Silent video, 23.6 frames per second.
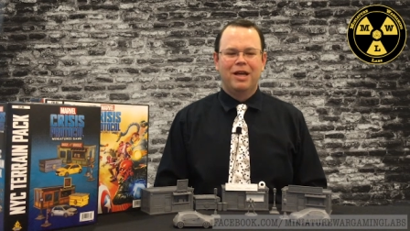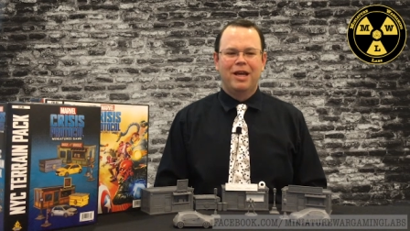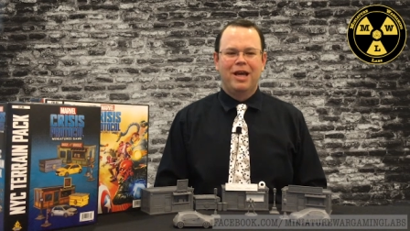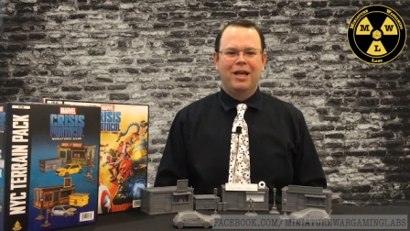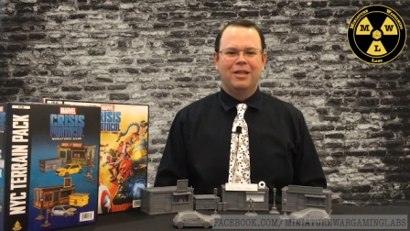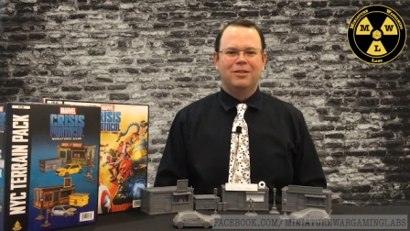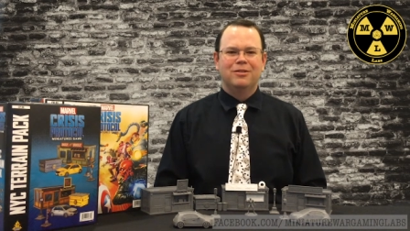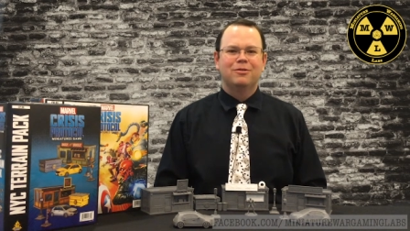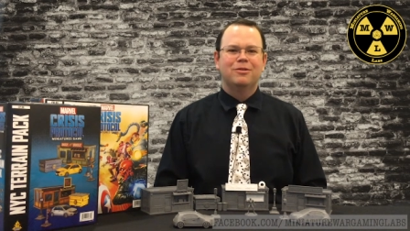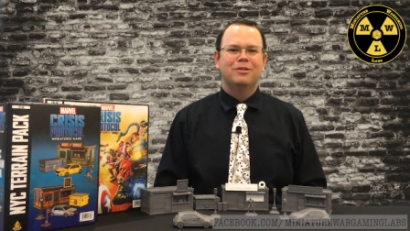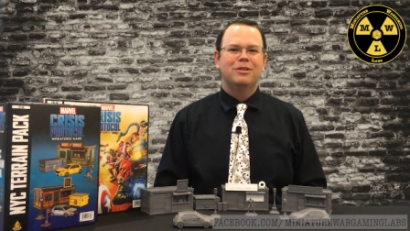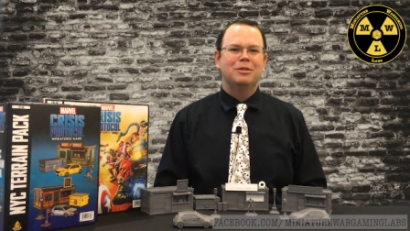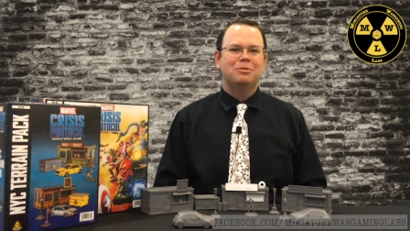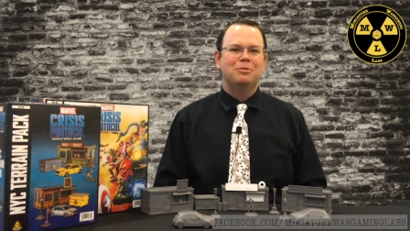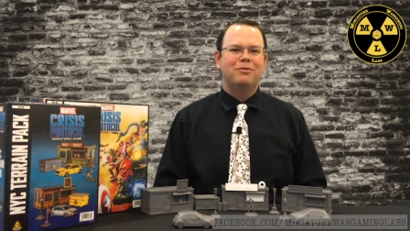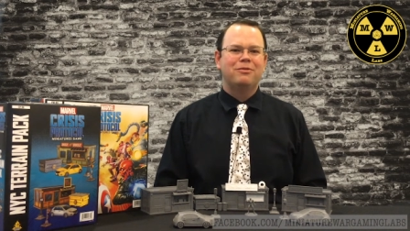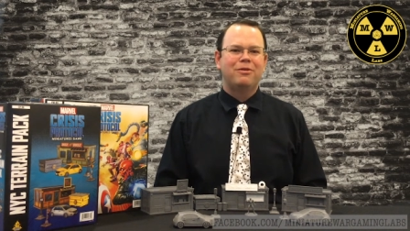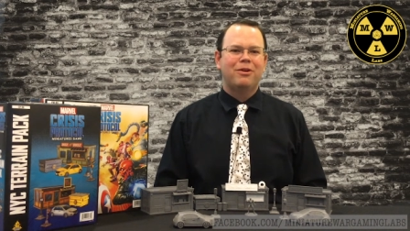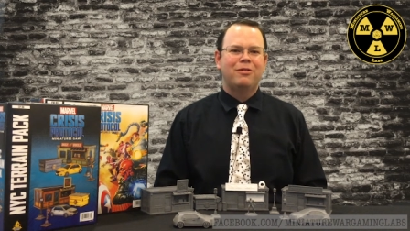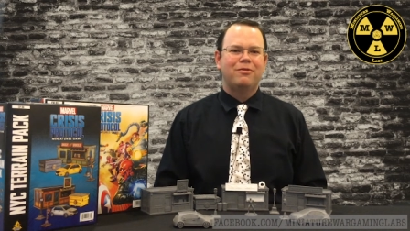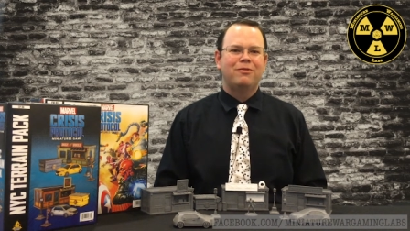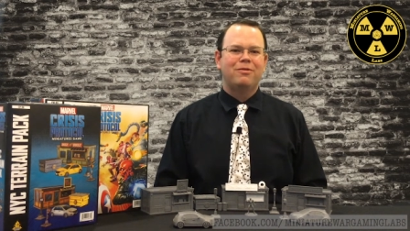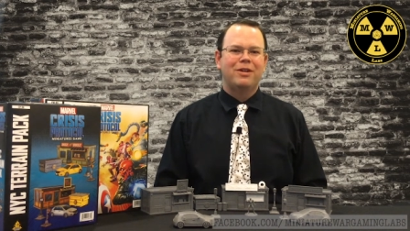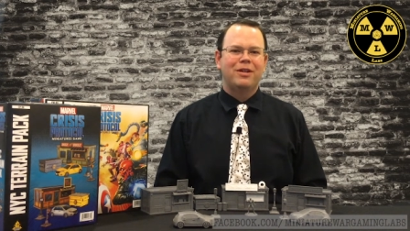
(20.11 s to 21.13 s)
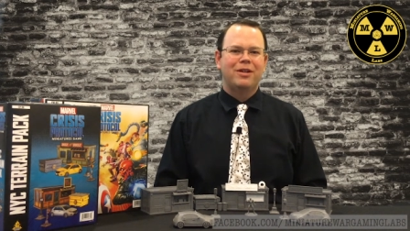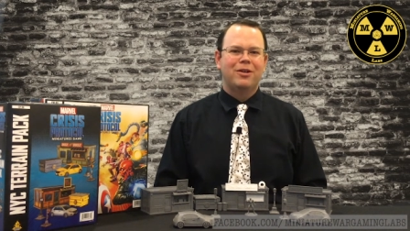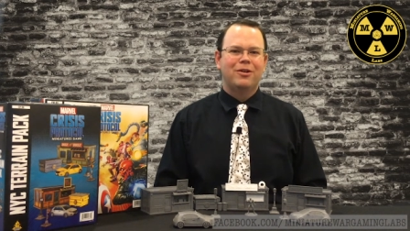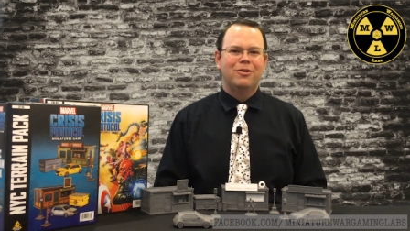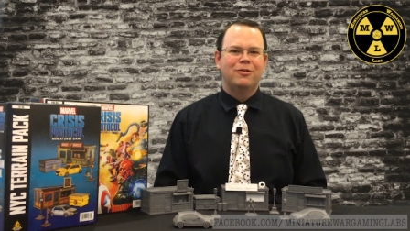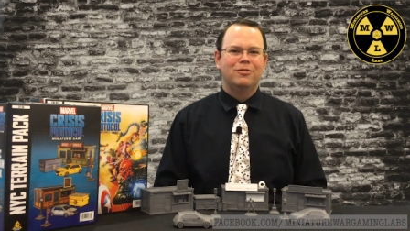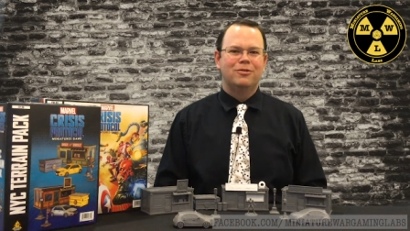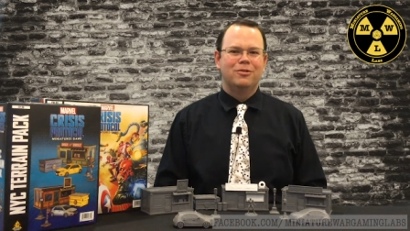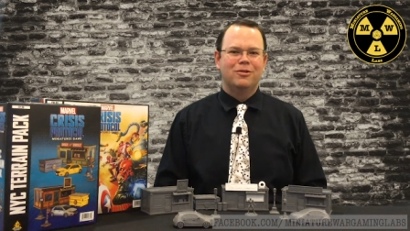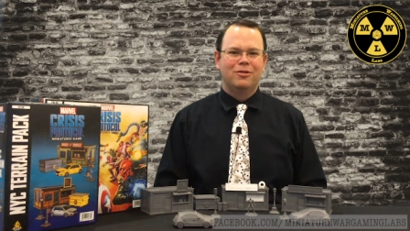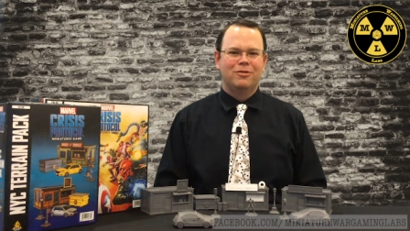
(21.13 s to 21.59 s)
And so in some of our
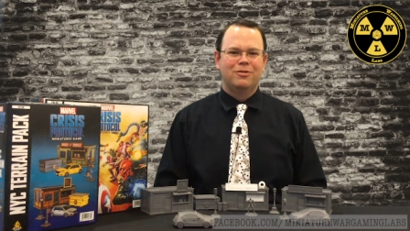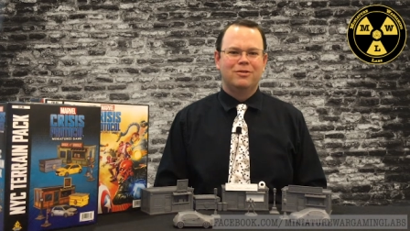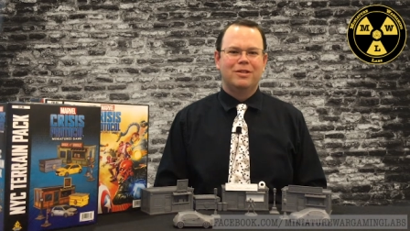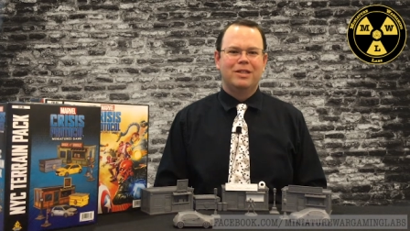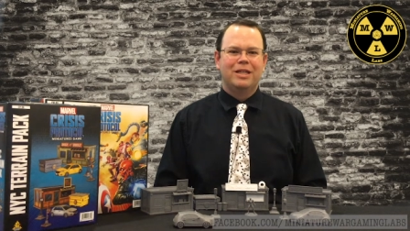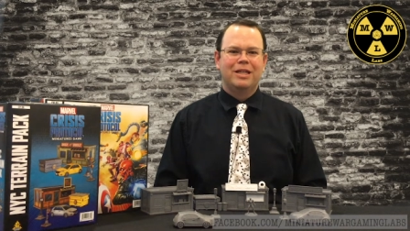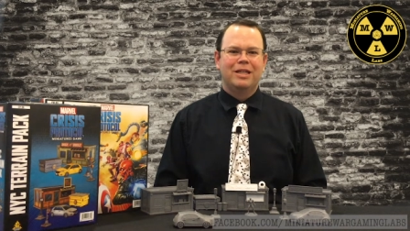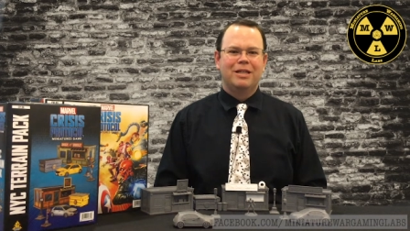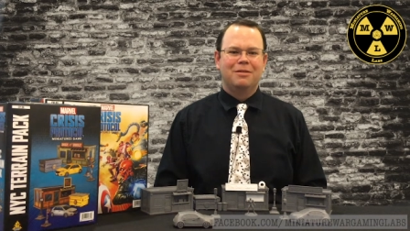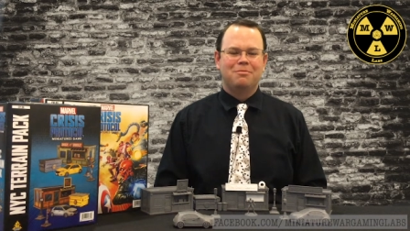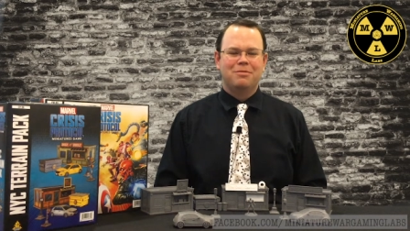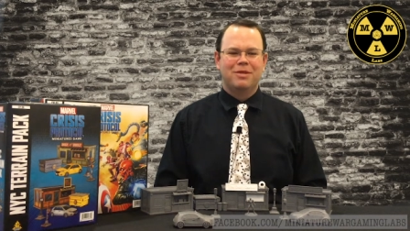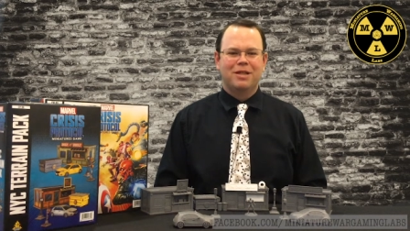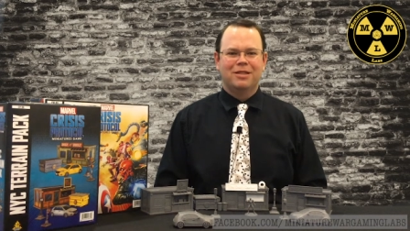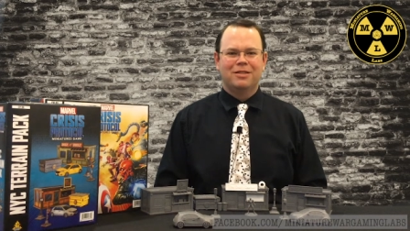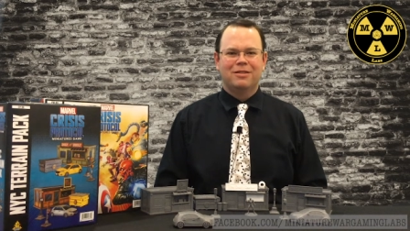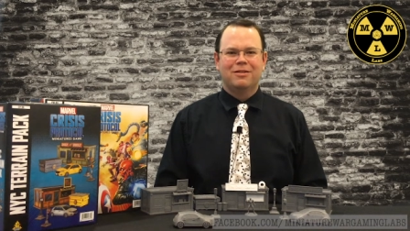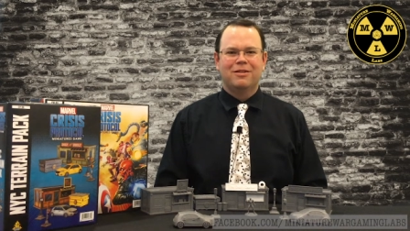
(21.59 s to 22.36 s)
videos, you've seen a mix